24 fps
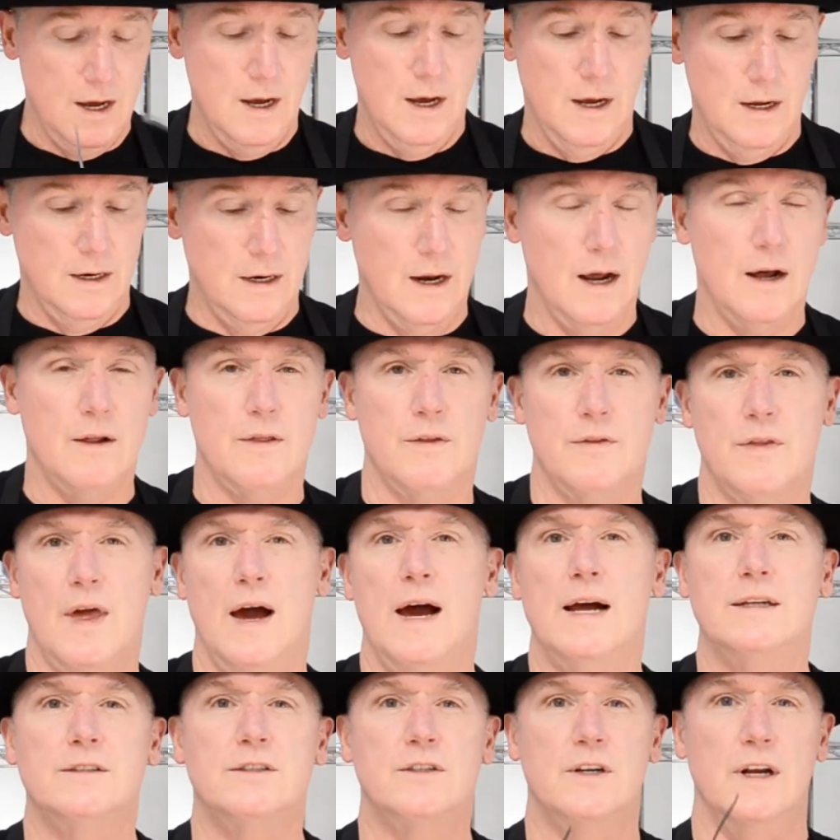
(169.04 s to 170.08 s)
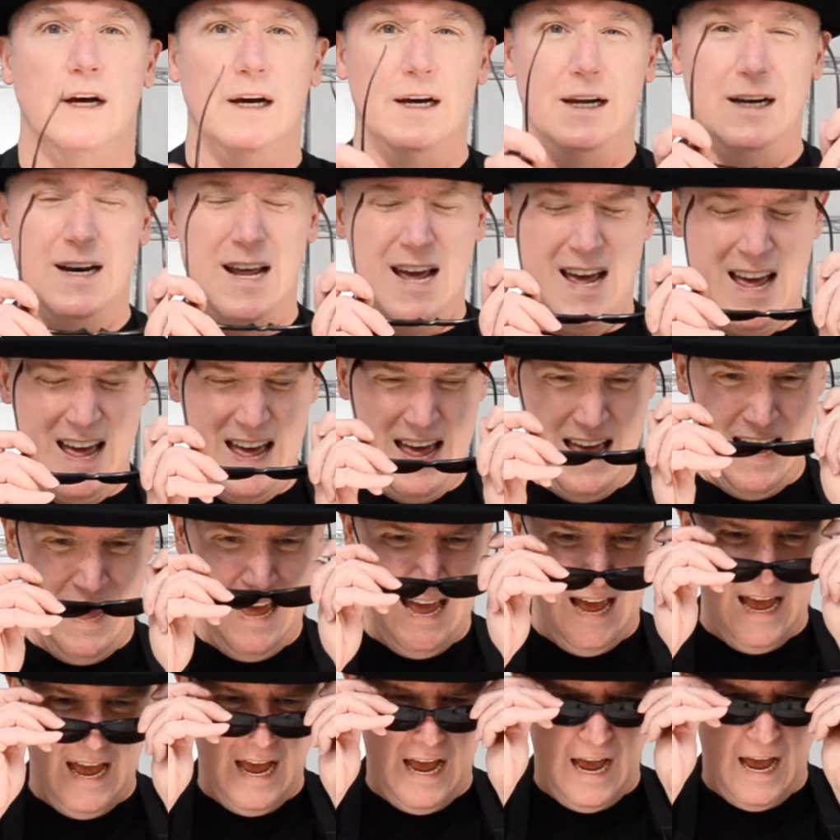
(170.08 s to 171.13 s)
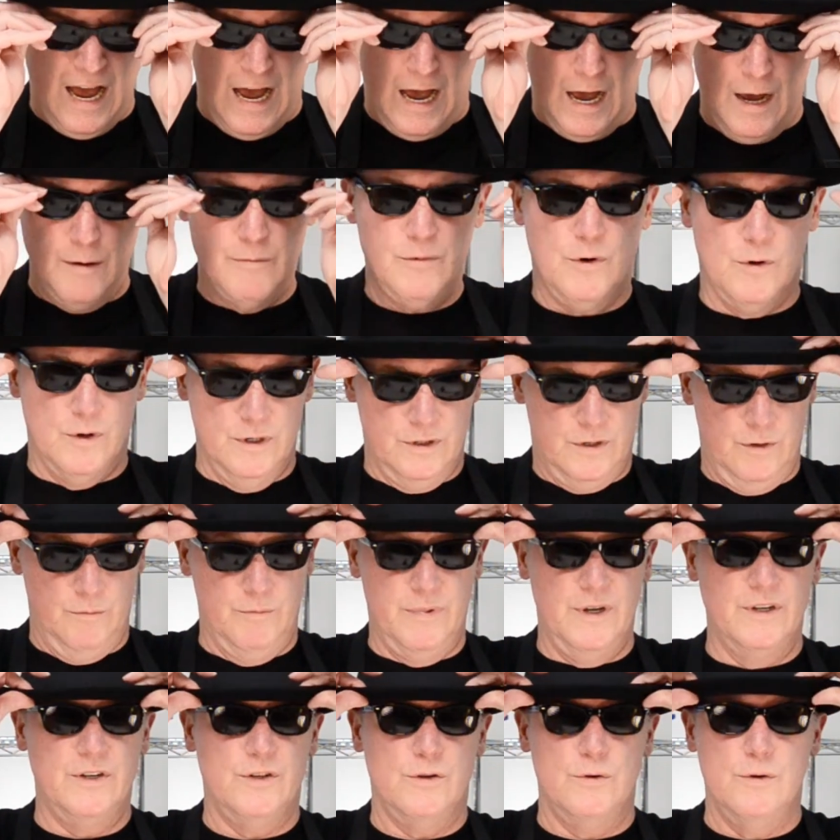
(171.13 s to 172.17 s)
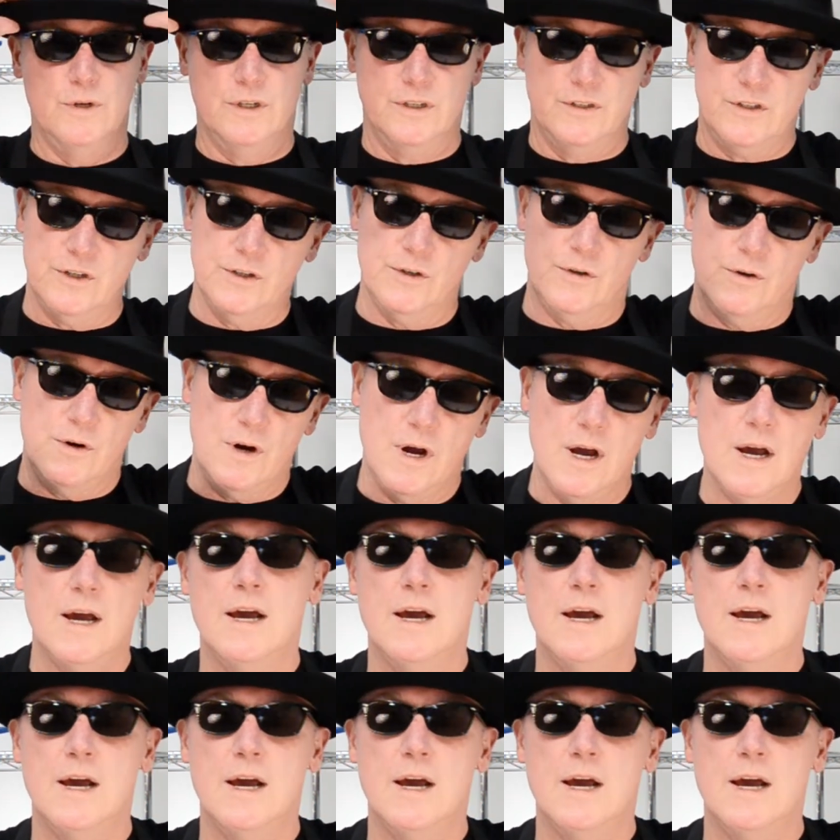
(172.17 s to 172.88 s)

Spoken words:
now that that's done, I'm going to bid you adieu.